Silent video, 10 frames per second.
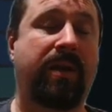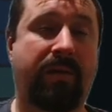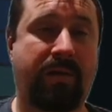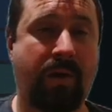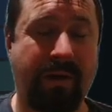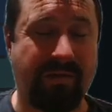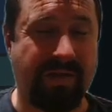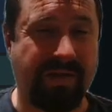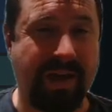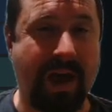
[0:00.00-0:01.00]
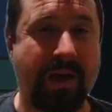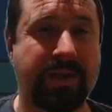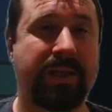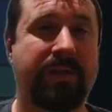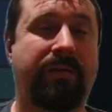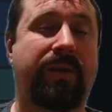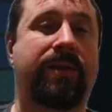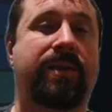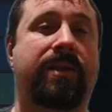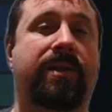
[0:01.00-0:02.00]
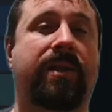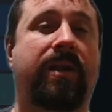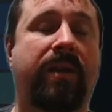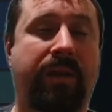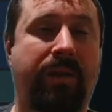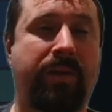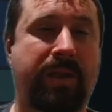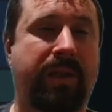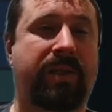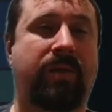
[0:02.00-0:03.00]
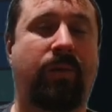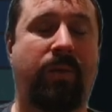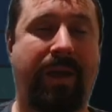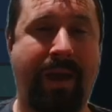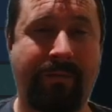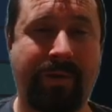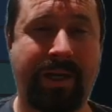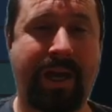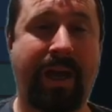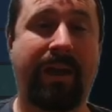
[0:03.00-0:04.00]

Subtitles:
All right? We have thousands of users that are using this tool every day